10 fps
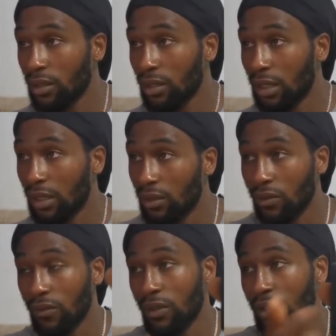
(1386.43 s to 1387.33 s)
Yeah,
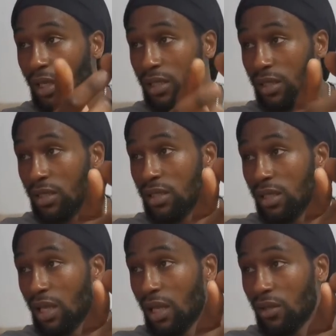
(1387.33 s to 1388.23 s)
hopefully you guys can see
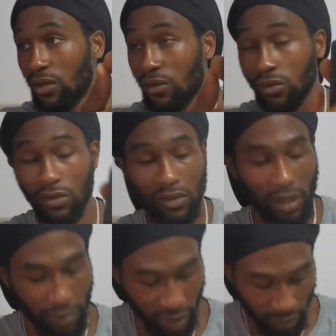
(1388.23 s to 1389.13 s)
the Anker logos
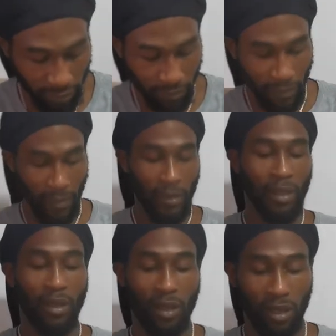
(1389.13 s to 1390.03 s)
up there.
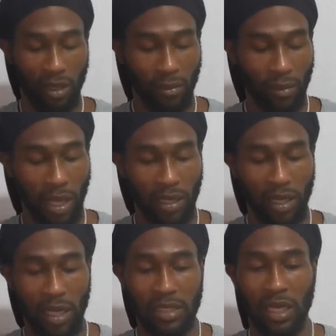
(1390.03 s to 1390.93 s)
Um, and
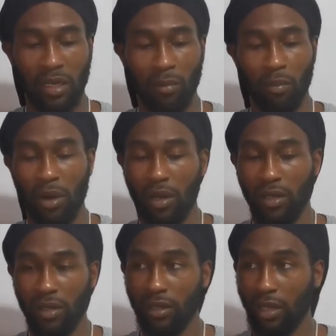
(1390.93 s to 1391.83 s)
then it has like a
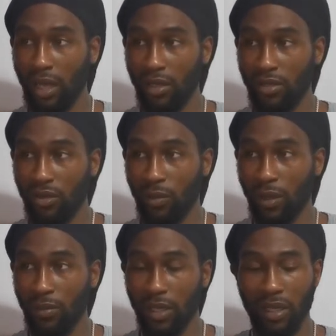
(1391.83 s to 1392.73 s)
button at the top
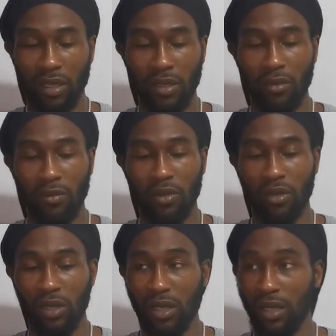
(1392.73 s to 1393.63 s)
up there where you
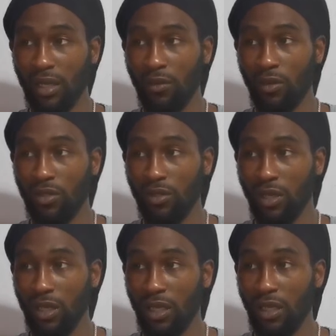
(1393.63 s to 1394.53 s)
can click. Once you
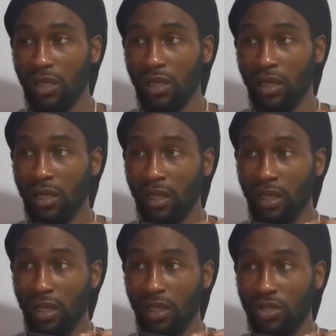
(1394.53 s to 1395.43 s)
click it,
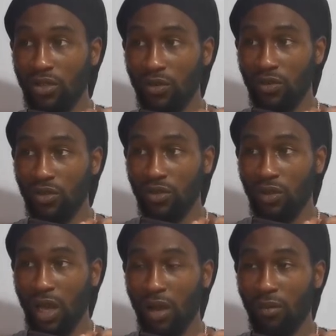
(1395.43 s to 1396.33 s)
it shows you
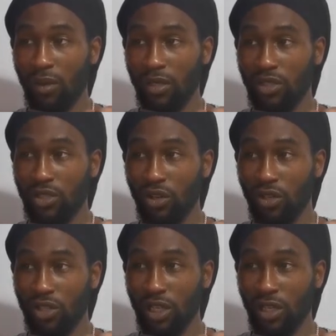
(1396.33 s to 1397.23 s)
how much
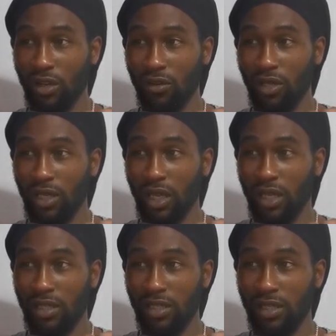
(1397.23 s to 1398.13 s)
charge it currently
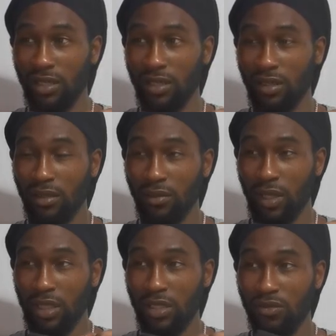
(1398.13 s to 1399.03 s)
has,
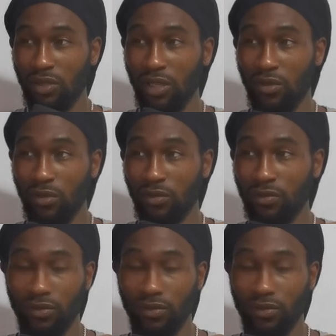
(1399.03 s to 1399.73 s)
which is really cool.